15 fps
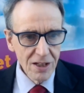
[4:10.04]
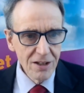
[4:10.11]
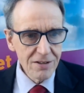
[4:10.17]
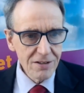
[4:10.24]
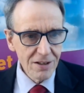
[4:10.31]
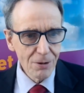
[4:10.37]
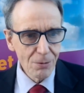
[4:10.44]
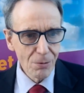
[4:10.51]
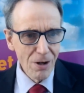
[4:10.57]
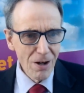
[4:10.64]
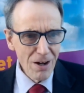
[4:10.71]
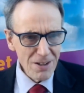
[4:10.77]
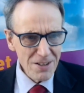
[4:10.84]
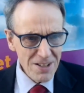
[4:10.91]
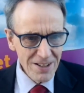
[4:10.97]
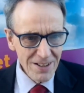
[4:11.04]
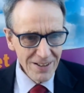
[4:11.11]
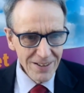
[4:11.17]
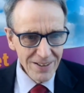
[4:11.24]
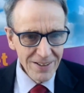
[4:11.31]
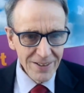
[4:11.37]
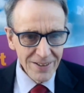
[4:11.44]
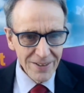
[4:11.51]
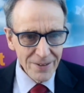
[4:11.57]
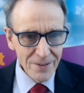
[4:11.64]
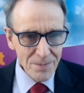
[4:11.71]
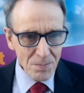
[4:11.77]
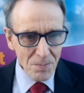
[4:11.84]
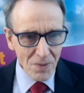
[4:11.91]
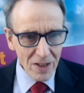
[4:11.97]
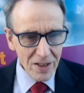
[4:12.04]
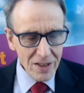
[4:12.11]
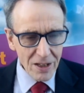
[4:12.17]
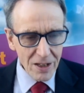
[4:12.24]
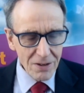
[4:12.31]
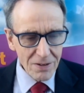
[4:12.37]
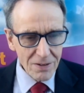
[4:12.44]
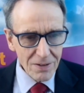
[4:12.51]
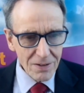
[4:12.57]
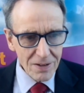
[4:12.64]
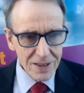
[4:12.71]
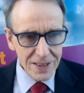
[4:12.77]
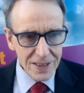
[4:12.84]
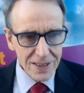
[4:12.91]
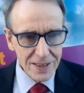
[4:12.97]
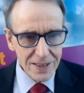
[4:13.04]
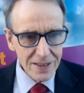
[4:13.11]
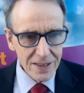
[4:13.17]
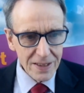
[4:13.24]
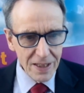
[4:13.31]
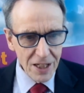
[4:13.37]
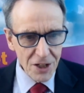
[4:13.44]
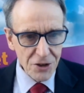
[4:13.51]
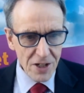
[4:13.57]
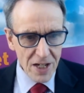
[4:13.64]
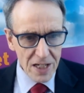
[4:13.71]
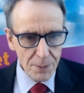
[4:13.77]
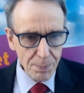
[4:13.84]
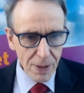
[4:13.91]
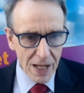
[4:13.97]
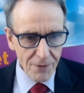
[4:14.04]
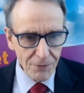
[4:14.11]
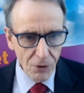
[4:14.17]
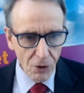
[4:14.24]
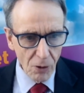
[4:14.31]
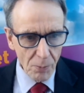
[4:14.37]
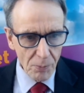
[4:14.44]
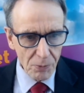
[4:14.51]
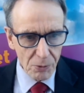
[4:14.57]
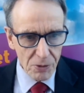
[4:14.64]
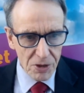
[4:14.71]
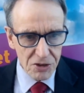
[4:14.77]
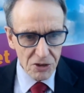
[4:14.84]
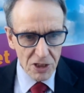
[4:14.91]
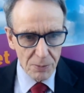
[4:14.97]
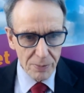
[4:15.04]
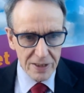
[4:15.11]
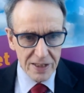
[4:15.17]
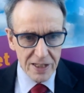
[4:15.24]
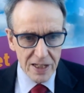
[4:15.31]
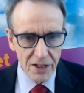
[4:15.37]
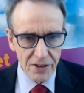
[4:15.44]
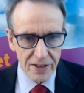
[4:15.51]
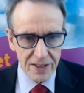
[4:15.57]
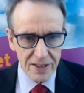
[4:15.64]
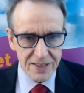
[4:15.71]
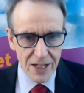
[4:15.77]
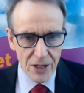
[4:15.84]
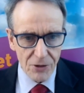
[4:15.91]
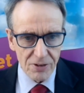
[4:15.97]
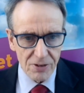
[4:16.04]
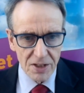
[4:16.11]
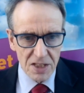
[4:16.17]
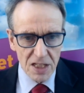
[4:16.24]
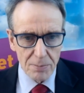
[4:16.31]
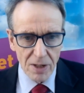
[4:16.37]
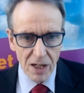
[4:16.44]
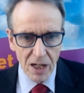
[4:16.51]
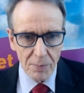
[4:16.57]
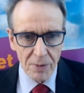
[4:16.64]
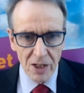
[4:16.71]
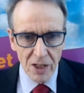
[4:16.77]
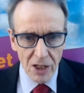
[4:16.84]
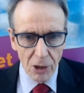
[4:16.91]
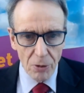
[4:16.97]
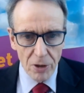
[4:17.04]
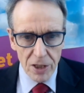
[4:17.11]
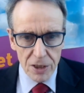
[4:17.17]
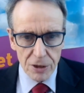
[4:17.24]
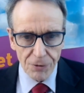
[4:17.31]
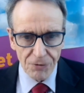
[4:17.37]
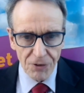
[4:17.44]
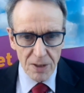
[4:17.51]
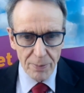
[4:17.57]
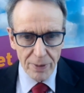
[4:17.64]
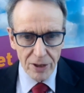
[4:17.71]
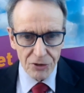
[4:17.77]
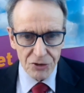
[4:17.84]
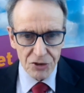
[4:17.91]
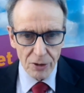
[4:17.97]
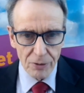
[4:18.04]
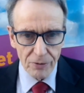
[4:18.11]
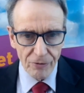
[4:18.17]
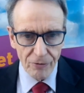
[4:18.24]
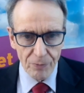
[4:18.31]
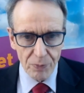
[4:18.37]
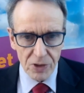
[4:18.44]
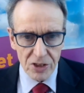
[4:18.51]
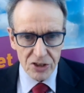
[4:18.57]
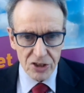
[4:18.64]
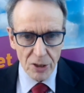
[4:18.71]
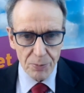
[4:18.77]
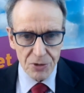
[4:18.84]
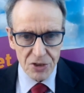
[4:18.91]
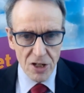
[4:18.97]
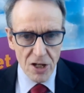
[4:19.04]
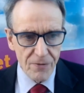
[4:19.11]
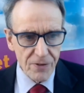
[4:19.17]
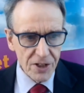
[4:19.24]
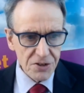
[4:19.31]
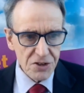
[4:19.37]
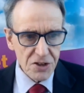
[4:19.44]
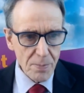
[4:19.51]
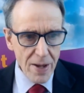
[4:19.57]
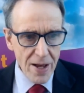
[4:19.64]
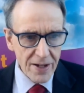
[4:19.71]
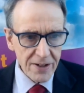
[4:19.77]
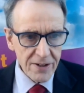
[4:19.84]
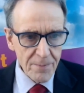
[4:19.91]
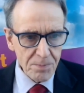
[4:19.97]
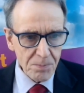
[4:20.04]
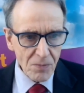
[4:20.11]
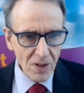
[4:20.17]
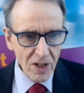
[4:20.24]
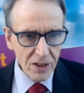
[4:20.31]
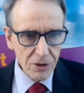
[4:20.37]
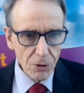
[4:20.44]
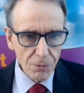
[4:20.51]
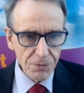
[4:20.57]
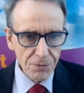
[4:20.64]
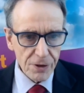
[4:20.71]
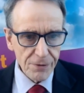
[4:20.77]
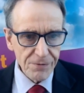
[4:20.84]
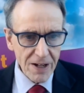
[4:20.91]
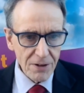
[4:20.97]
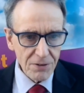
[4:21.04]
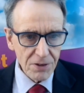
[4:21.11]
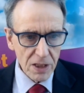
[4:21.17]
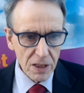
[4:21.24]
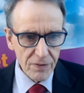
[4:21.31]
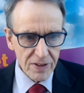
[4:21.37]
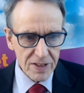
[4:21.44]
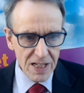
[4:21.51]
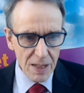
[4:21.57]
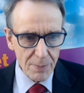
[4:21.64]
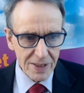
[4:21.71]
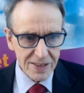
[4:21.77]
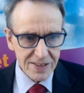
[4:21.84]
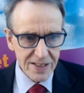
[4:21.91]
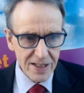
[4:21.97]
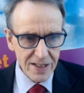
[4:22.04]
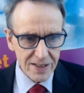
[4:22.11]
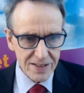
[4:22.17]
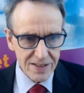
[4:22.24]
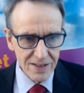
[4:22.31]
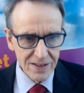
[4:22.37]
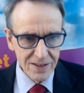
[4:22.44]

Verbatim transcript: it's like what? You know, you know, he, he shared a platform with Suleiman Ghani, a South London imam, who urged female su- subservience to men and called for the founding of an Islamic State.